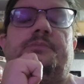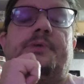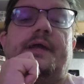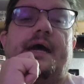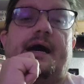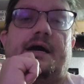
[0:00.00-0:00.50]

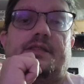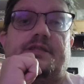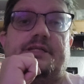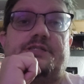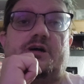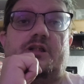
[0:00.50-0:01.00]
but yeah,
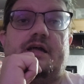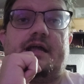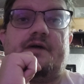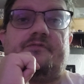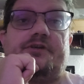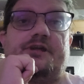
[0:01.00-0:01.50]
that's all I
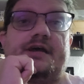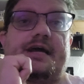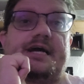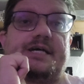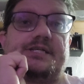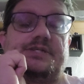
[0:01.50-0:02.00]
got for you
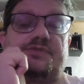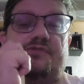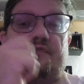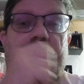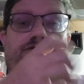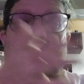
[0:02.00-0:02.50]
guys
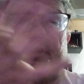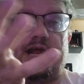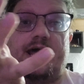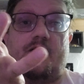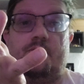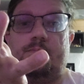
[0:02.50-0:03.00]
for for
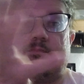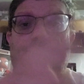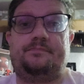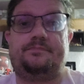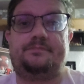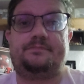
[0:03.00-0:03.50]
now.
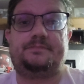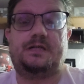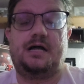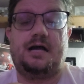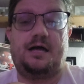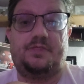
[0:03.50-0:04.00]

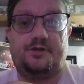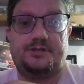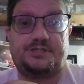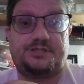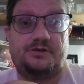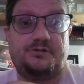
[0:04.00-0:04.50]
Uh,
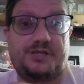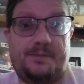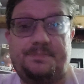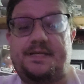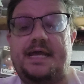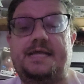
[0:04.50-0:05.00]
those those
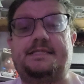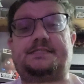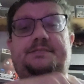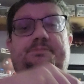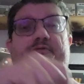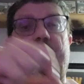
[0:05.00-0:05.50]

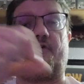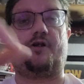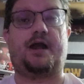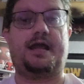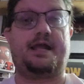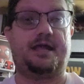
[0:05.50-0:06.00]
updates
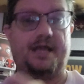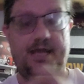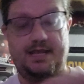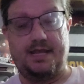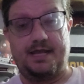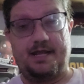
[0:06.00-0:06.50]
before I
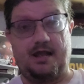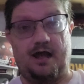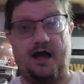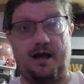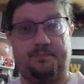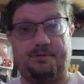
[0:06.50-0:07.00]

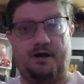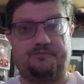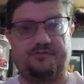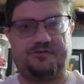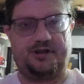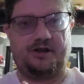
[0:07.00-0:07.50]
hop
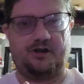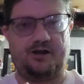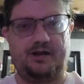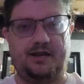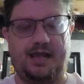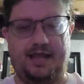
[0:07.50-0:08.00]
off of
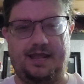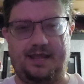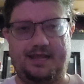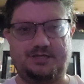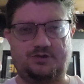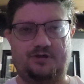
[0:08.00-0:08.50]
here
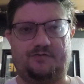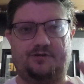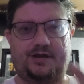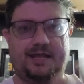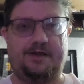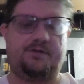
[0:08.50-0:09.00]
until I
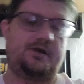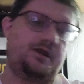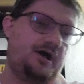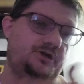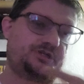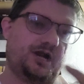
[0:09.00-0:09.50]
forget,
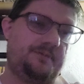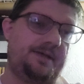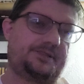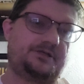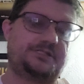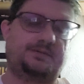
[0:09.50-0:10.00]
and I'll try to
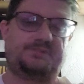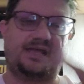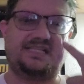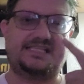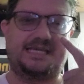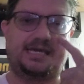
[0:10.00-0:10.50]
make those
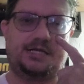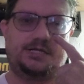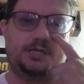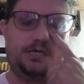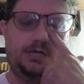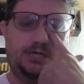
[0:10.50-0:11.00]
updates
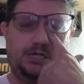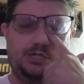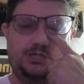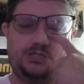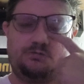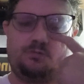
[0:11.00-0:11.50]
again
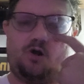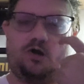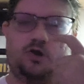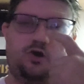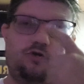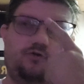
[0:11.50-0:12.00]

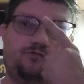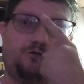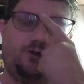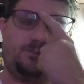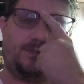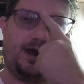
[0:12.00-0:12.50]
tomorrow
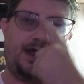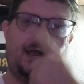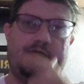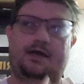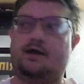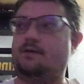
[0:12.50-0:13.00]
for
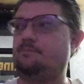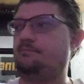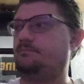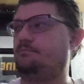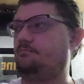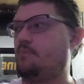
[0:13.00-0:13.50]
my uh,
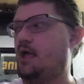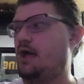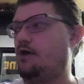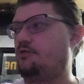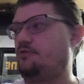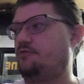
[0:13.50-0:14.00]
my
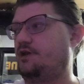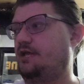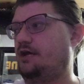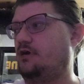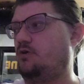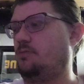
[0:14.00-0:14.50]
other
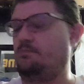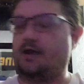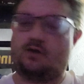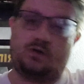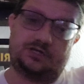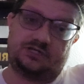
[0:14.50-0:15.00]
video,
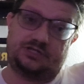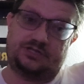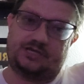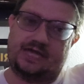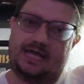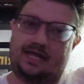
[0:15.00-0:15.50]
my question
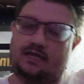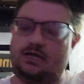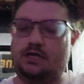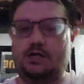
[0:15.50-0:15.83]
of the day.